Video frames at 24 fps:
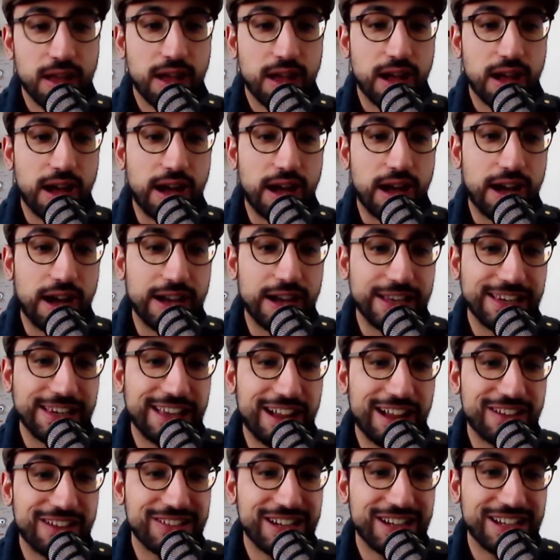
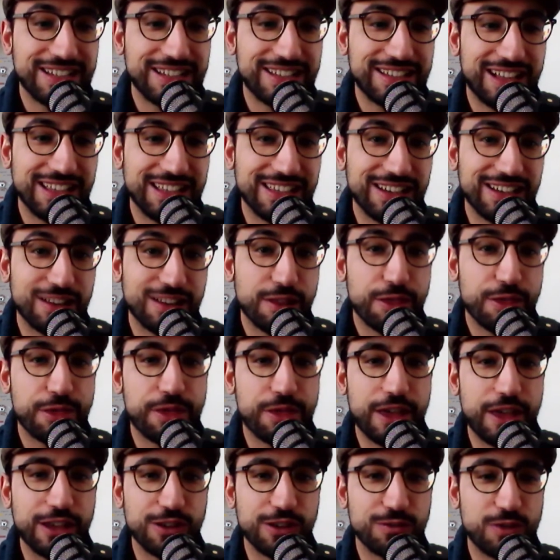Ilaria and Daniel,
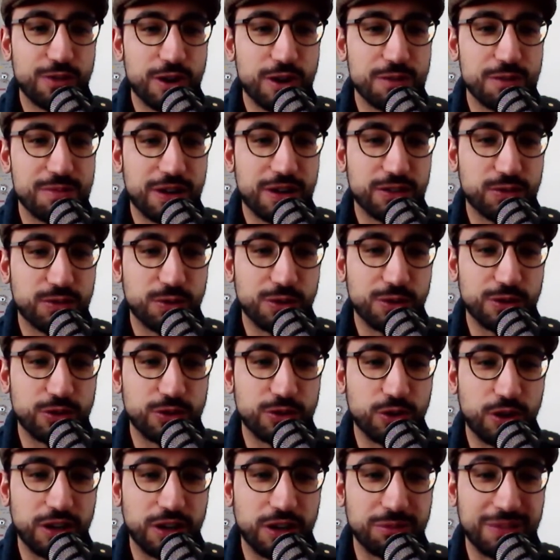thank you very much for
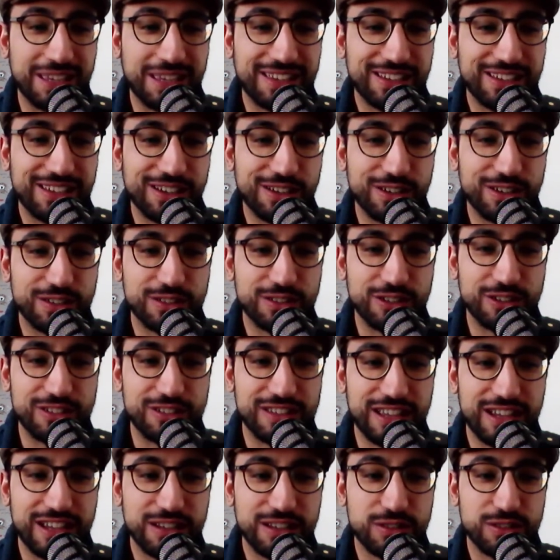joining me here
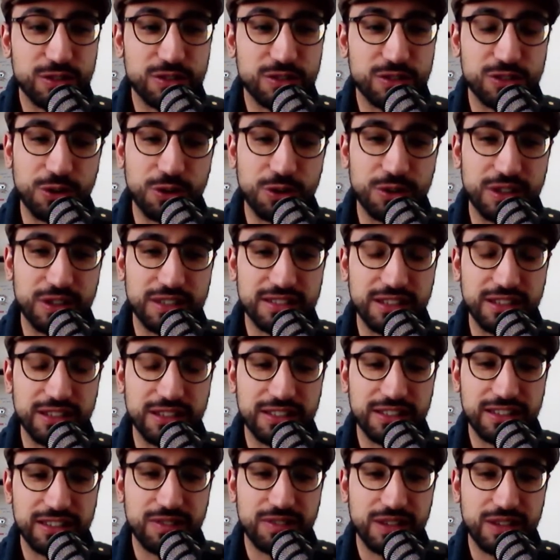today to show this
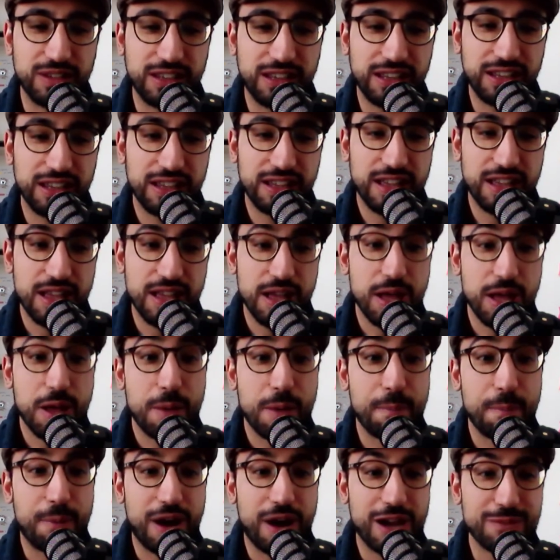activity.
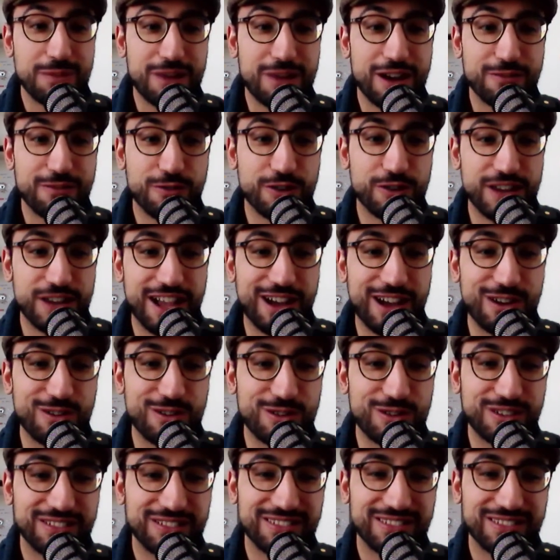Bye for now.